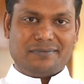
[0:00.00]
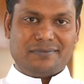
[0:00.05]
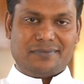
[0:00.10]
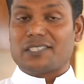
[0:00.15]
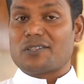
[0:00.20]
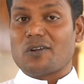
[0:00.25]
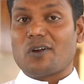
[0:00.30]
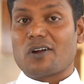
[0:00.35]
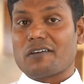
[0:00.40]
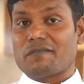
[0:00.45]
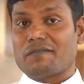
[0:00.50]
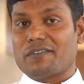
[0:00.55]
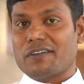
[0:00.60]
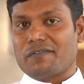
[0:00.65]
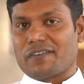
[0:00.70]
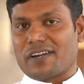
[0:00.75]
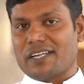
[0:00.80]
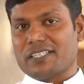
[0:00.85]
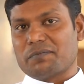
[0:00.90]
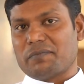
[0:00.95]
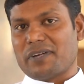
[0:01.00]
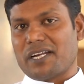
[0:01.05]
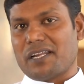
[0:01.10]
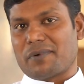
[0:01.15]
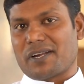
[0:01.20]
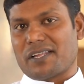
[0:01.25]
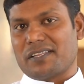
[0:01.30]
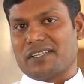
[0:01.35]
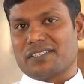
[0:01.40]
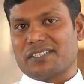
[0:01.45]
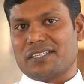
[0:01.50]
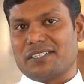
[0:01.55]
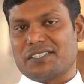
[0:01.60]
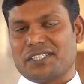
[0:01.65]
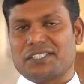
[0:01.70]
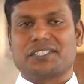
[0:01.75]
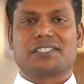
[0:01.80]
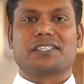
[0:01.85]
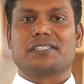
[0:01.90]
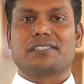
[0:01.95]
There's a lot of difference, my dear brothers and
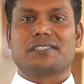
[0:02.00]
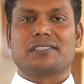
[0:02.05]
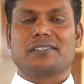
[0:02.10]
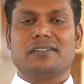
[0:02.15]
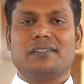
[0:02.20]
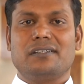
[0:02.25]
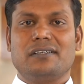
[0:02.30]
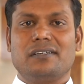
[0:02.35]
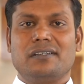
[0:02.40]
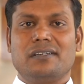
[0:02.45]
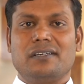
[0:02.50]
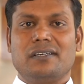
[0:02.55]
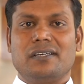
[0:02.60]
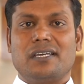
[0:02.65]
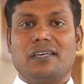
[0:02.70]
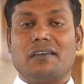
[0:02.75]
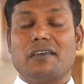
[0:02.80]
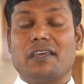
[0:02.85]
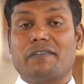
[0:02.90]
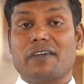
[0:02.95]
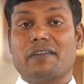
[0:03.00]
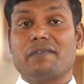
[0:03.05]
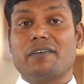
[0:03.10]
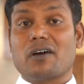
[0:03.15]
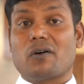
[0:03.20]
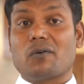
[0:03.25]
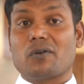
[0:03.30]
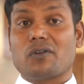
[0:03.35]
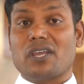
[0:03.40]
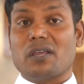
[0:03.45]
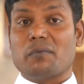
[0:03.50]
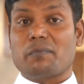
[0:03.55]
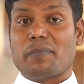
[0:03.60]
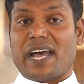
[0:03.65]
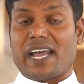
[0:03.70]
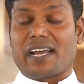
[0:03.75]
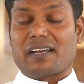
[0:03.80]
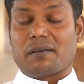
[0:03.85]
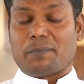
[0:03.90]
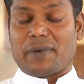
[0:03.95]
sisters. Even without doing
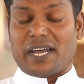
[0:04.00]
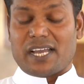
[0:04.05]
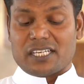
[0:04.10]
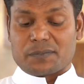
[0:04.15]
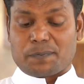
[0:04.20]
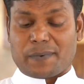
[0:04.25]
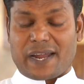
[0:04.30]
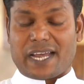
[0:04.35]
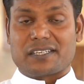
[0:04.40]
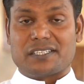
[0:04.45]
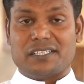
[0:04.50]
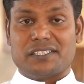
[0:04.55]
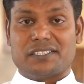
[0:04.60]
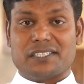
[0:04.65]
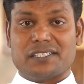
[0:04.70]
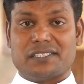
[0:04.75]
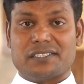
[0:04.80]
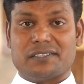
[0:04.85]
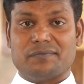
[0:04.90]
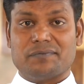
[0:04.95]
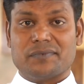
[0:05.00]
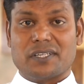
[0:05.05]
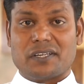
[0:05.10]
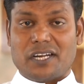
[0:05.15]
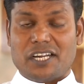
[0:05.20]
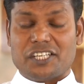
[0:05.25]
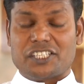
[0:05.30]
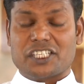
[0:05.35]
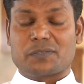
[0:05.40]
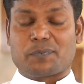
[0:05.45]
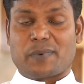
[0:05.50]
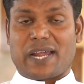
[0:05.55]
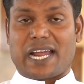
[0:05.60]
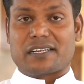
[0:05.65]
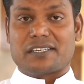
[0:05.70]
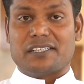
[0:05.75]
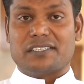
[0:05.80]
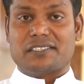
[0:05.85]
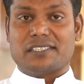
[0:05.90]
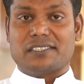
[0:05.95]
pious practices, religious
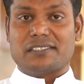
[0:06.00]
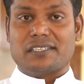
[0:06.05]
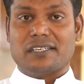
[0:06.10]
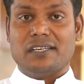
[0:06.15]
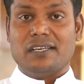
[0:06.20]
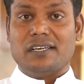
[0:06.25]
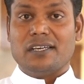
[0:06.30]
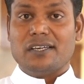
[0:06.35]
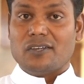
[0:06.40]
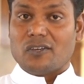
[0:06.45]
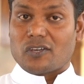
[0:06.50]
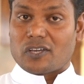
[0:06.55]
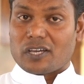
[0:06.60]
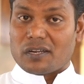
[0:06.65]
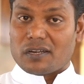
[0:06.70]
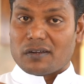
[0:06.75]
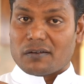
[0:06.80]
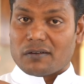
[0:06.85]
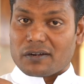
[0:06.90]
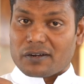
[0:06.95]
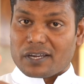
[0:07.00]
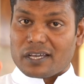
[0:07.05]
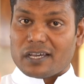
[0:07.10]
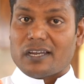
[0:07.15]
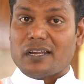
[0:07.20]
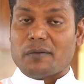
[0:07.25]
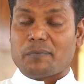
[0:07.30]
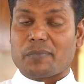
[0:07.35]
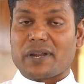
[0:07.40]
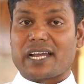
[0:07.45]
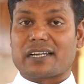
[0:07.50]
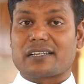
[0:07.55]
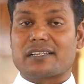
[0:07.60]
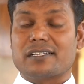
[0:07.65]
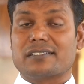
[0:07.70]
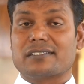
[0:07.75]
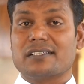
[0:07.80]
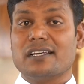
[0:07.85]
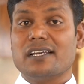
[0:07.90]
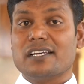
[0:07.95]
practices, you can really
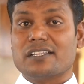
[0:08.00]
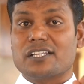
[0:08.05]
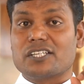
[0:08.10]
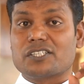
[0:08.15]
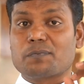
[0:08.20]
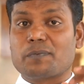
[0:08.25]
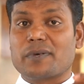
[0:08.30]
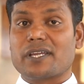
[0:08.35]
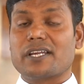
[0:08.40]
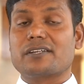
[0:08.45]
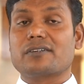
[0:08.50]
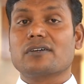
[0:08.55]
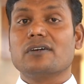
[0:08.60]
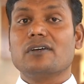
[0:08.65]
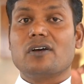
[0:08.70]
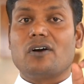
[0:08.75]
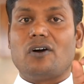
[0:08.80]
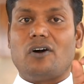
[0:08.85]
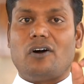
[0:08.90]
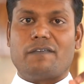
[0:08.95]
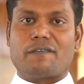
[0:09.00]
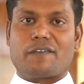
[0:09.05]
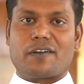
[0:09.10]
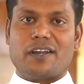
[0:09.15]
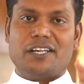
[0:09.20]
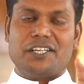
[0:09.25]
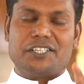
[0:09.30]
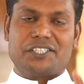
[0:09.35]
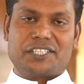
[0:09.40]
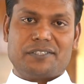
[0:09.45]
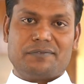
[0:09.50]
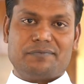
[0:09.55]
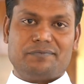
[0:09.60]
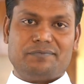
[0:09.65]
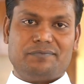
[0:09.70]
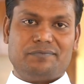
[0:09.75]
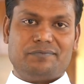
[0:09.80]
practice the spirit of religion.